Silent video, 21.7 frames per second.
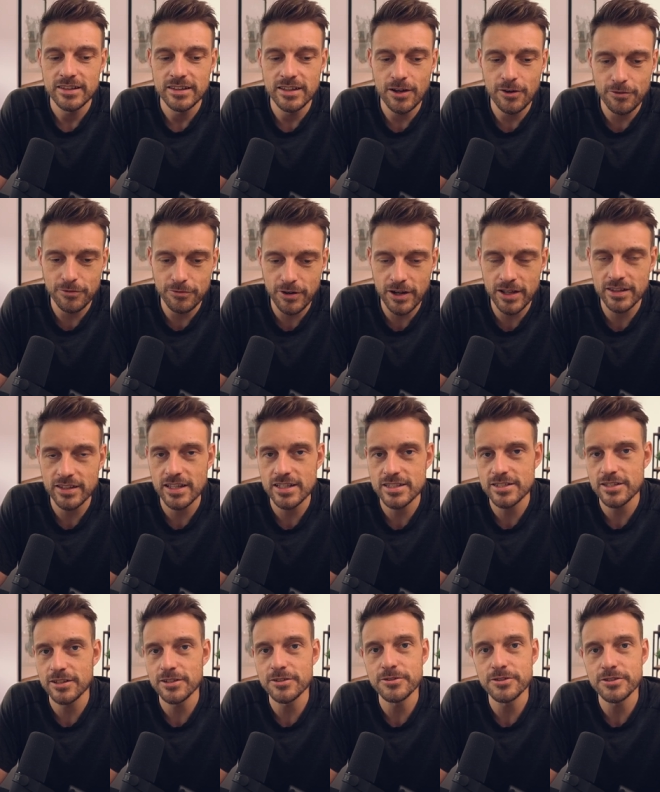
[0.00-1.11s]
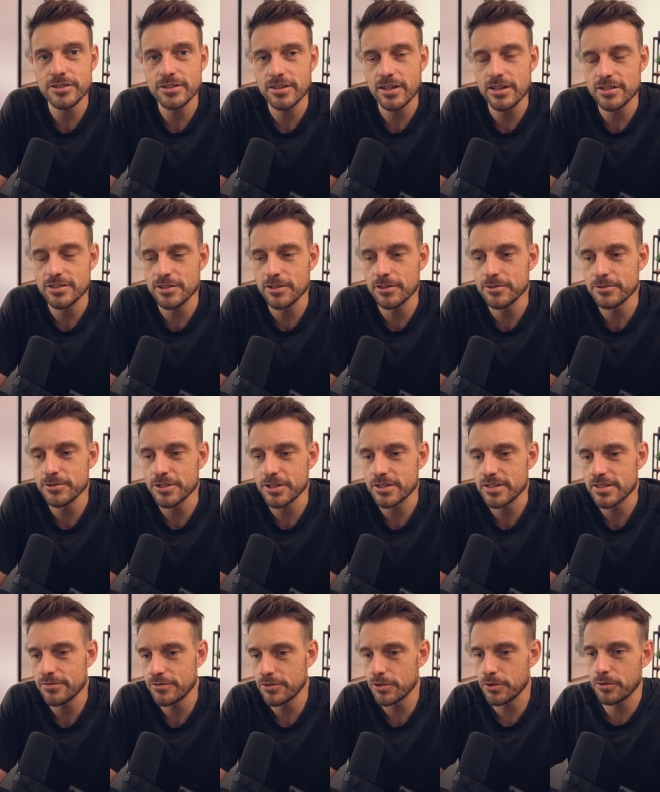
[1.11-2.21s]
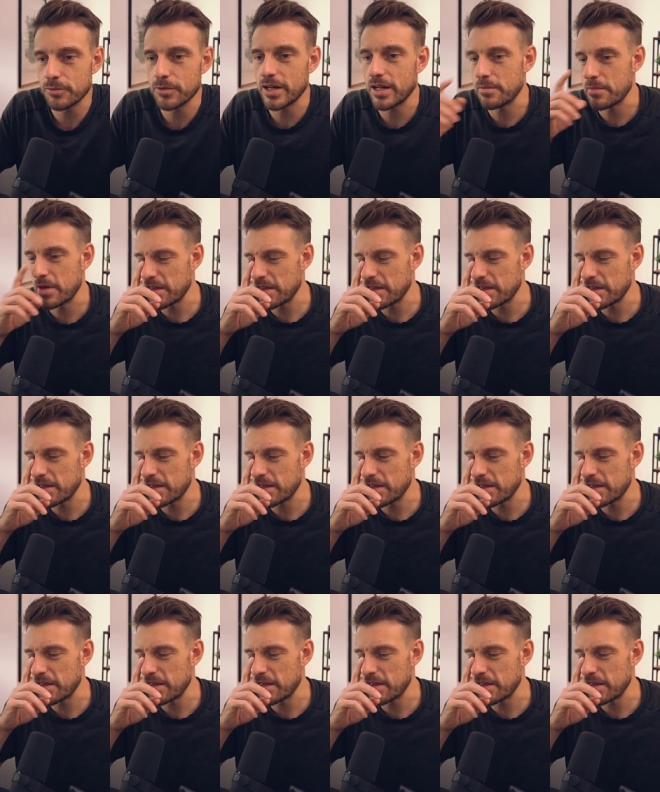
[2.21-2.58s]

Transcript: their friend gets solution, a uh, solution, if you know what I